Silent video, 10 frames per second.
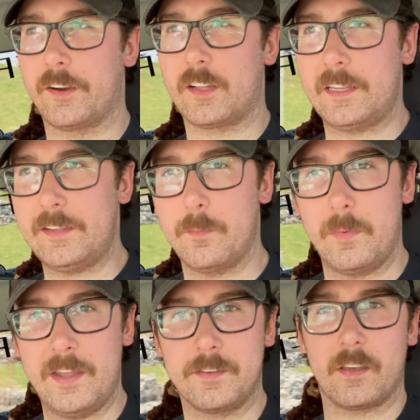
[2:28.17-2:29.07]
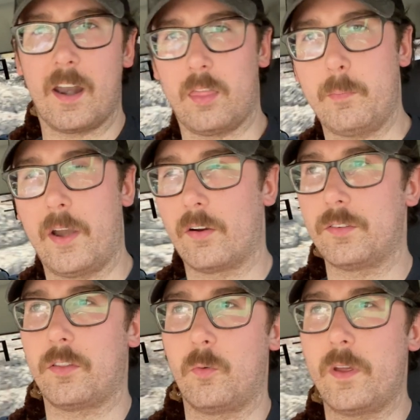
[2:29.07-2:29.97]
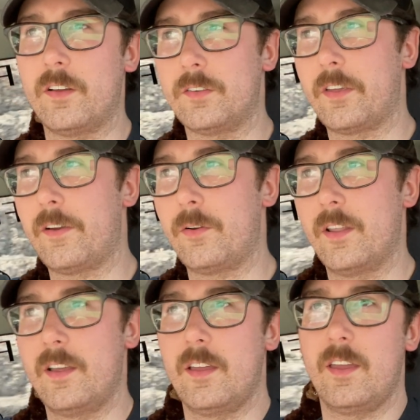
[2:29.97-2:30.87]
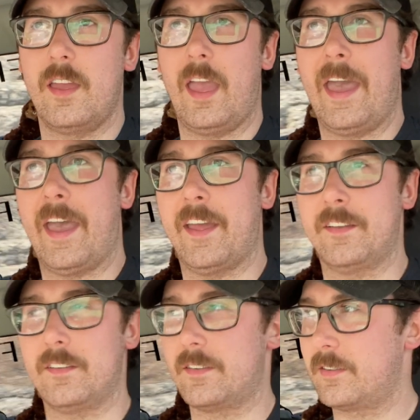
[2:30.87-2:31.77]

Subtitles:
clean the inside of the barrels of the wheels out. And